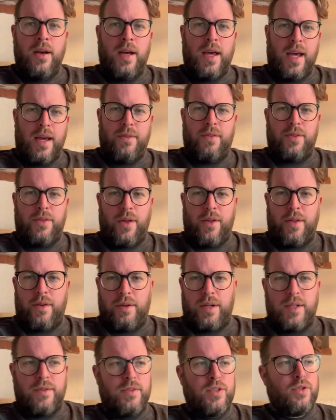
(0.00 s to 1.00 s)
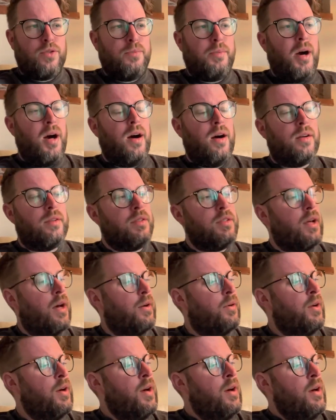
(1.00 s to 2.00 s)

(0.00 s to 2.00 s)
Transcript: even though they're individual parts. So